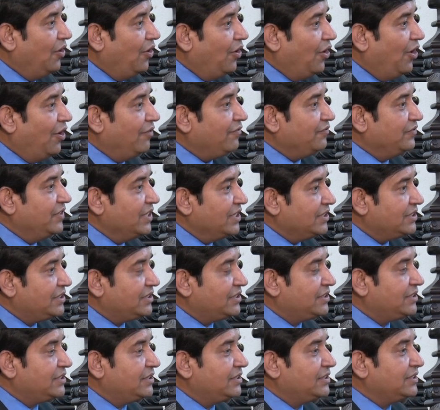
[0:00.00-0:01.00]
of
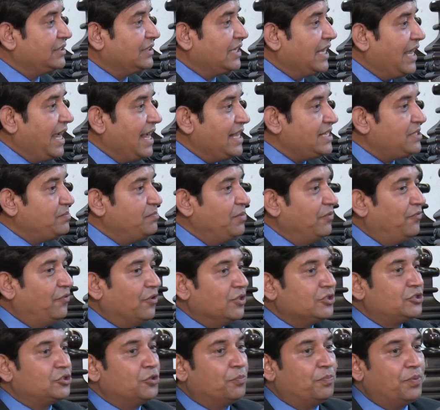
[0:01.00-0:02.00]
this case
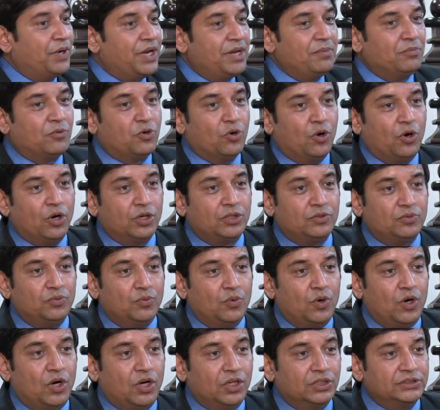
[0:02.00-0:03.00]
before Supreme Court
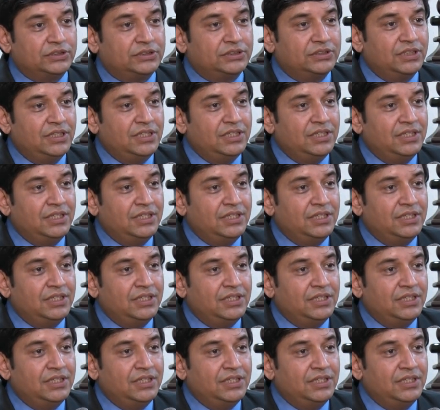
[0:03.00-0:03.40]
was